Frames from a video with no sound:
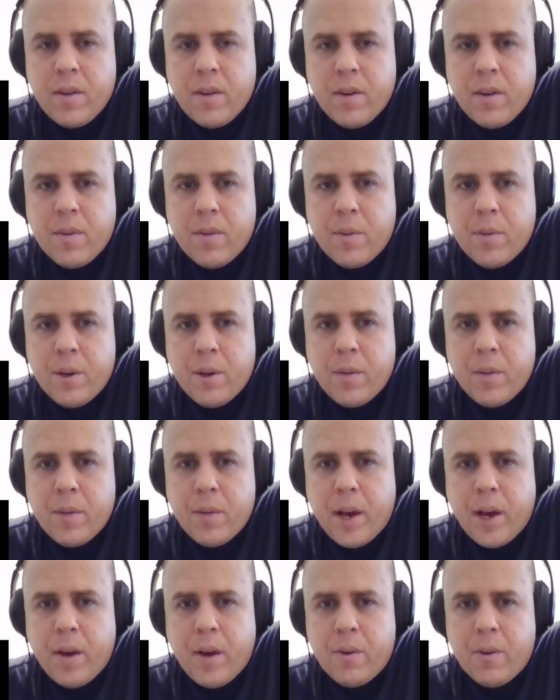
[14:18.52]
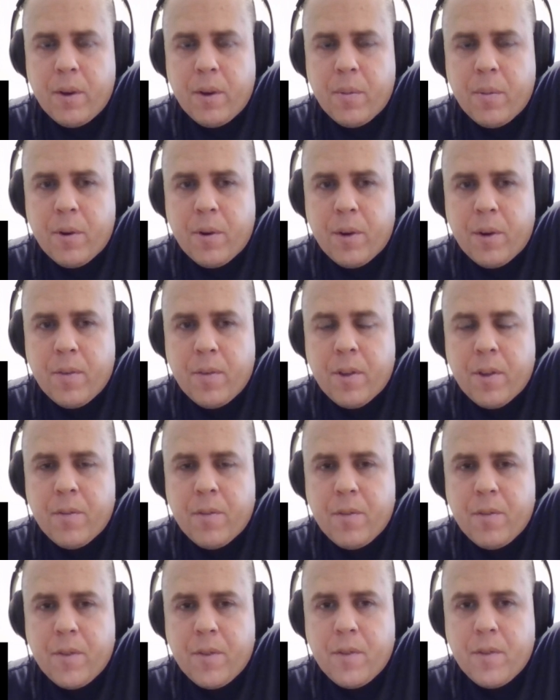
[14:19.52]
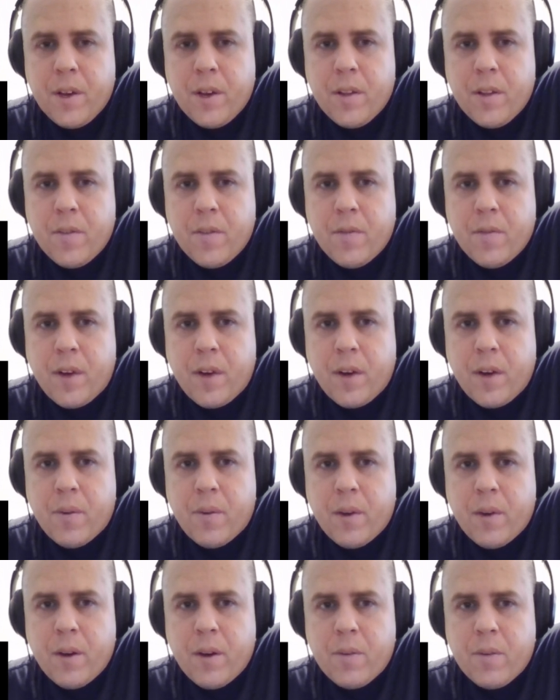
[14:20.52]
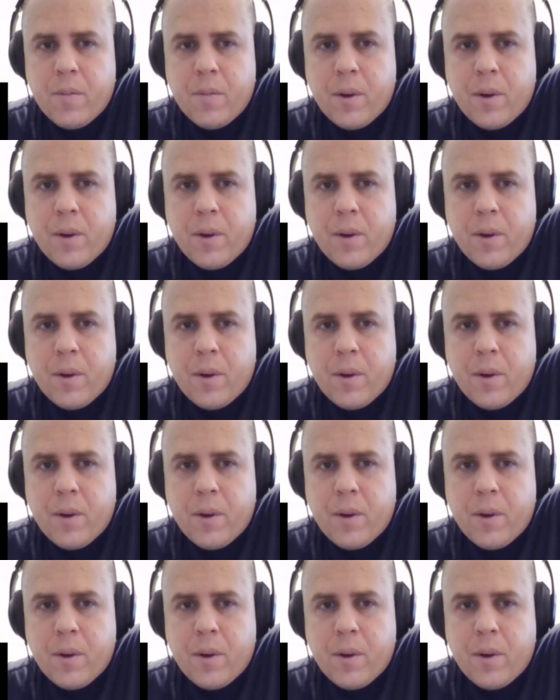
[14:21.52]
put him down, I believe, in the 15th and final round,